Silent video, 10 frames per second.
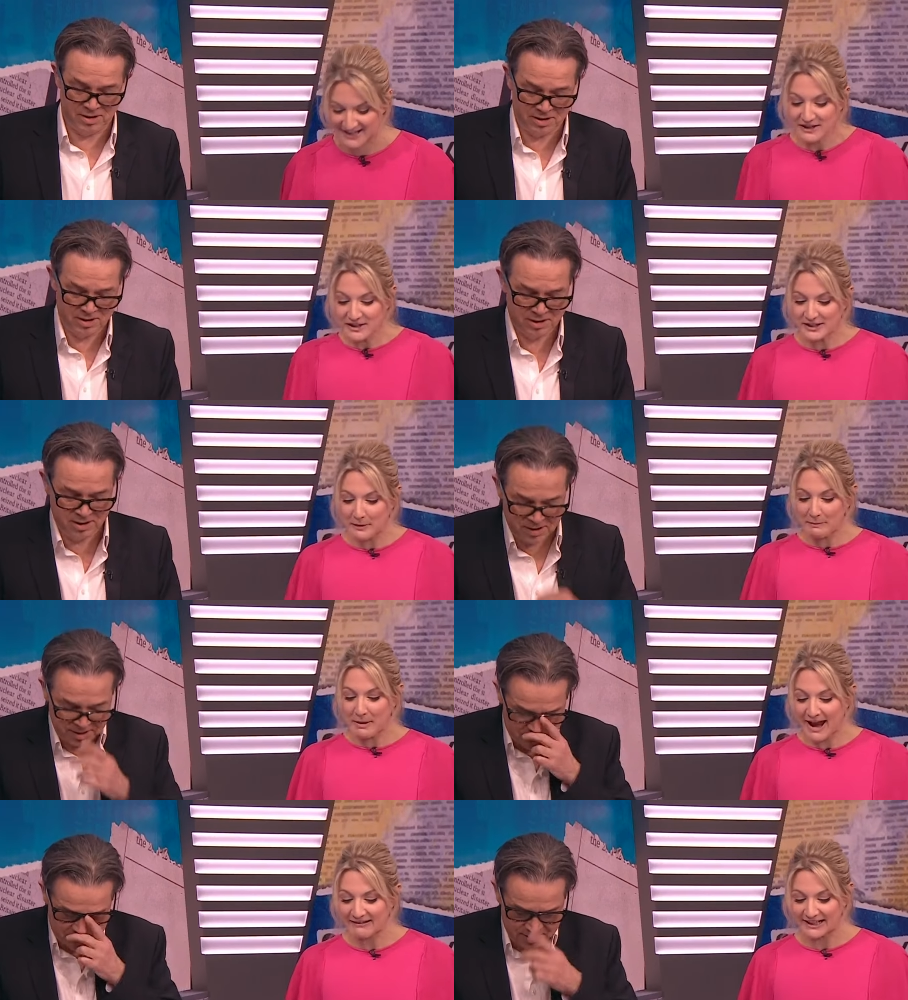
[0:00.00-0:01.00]
Speaker 1: had. So
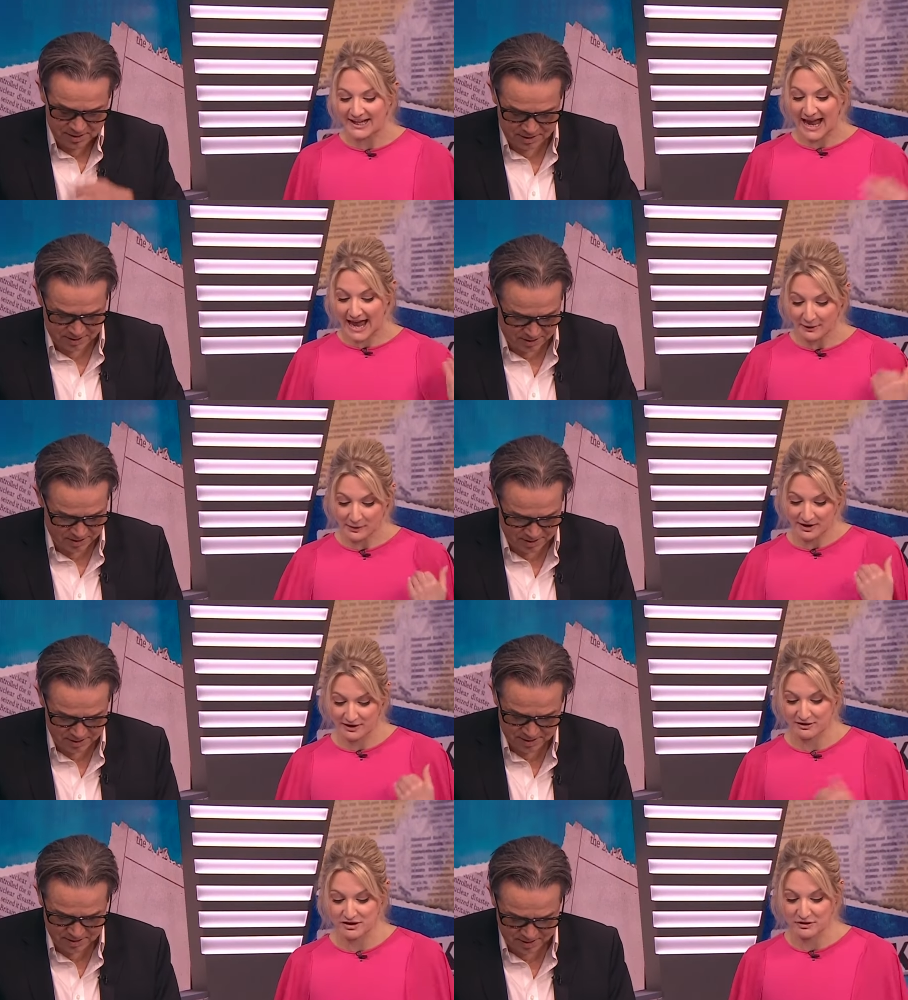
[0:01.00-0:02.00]
apparently our
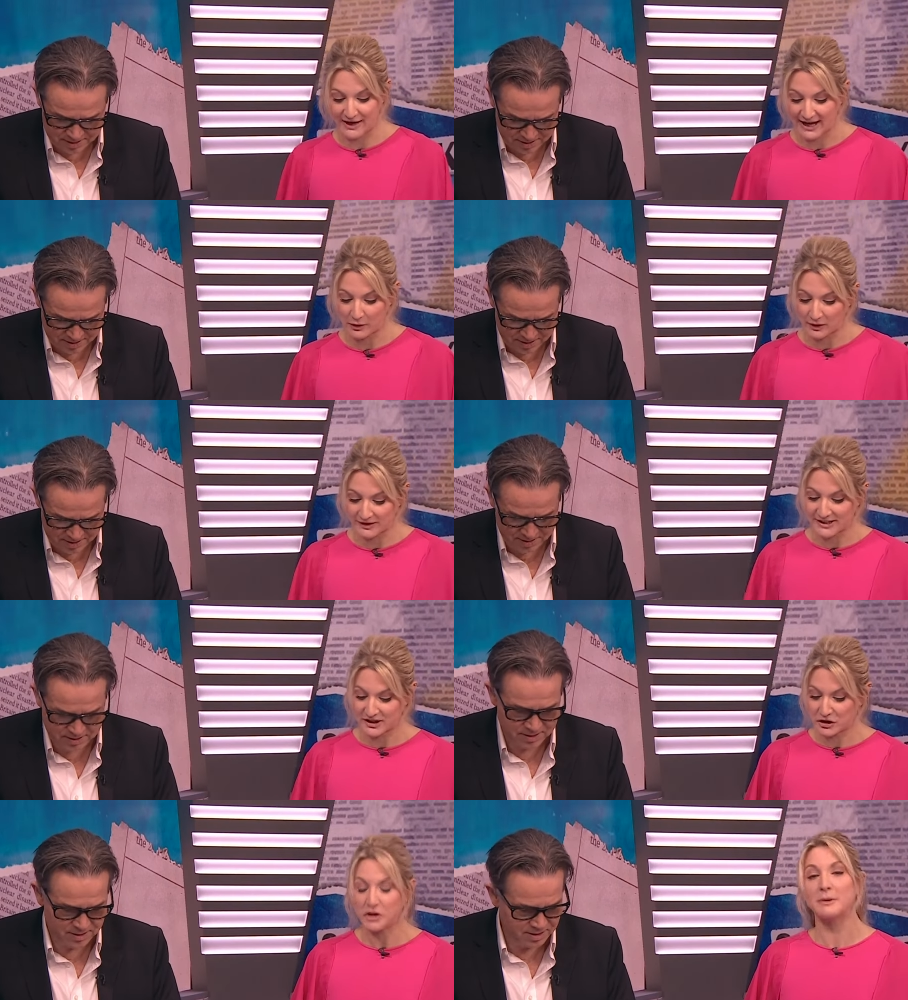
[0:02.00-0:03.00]
own U K Equality and
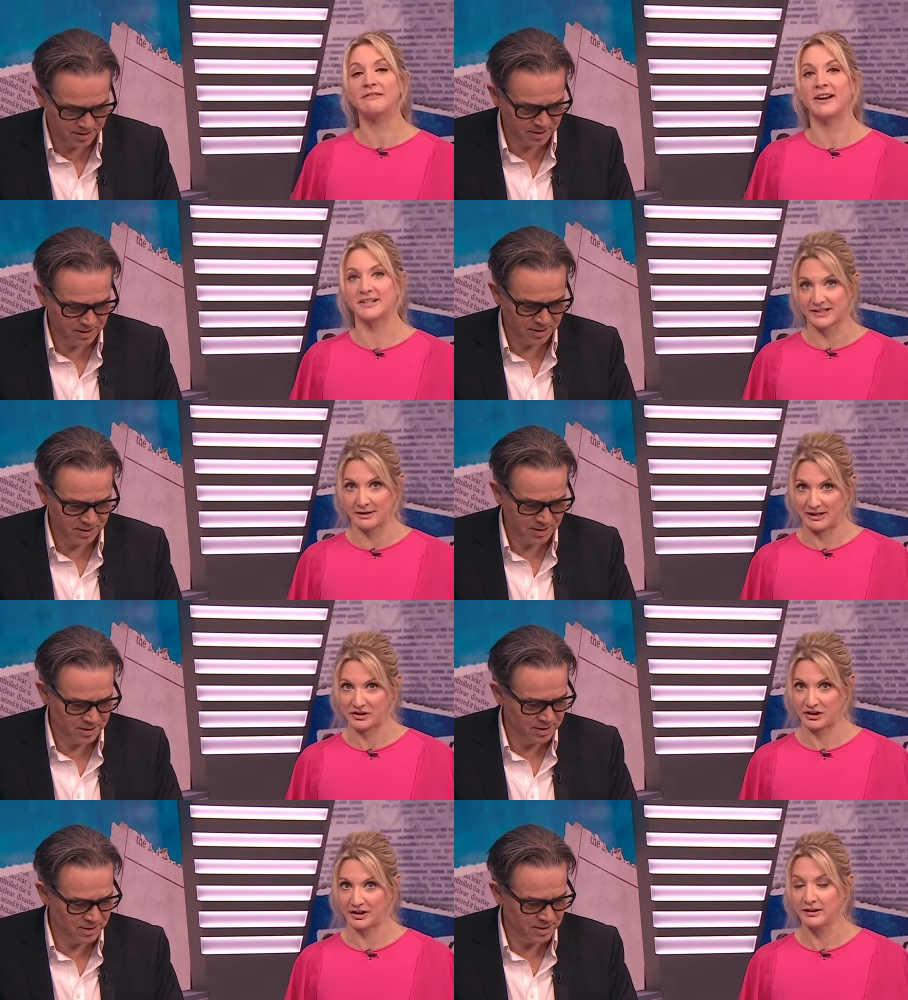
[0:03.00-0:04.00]
Human Rights
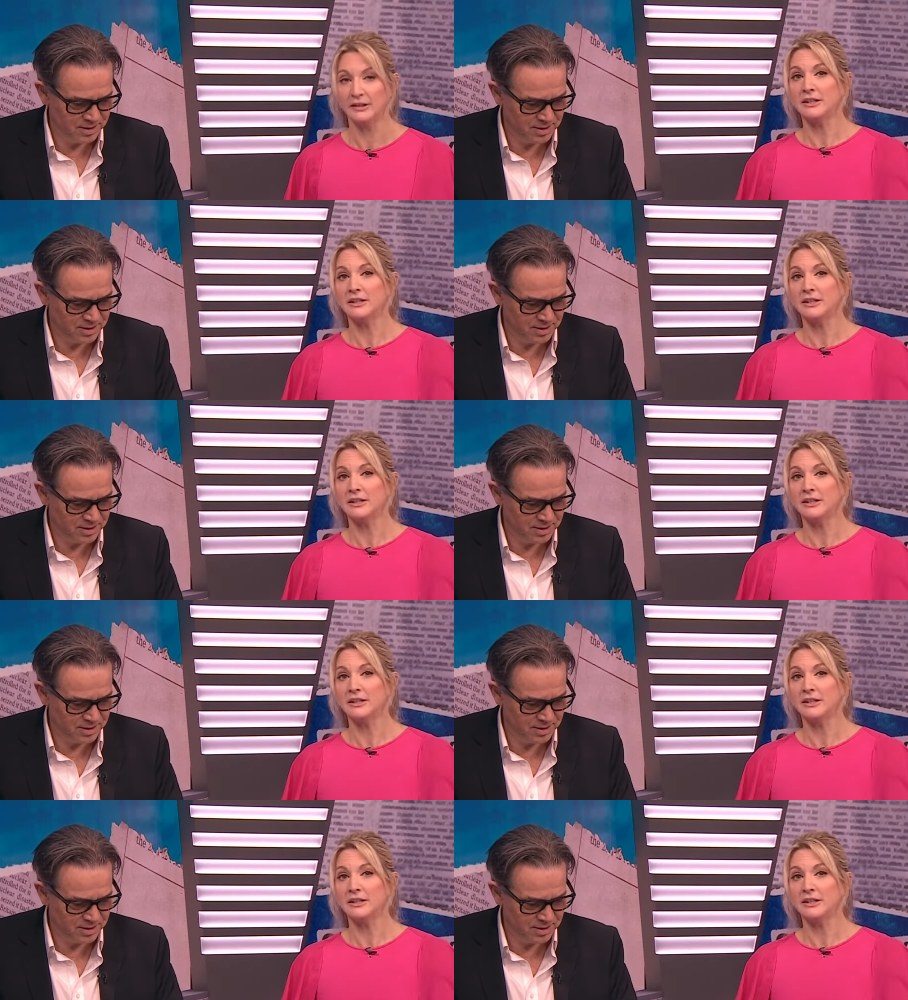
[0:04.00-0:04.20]
Commission,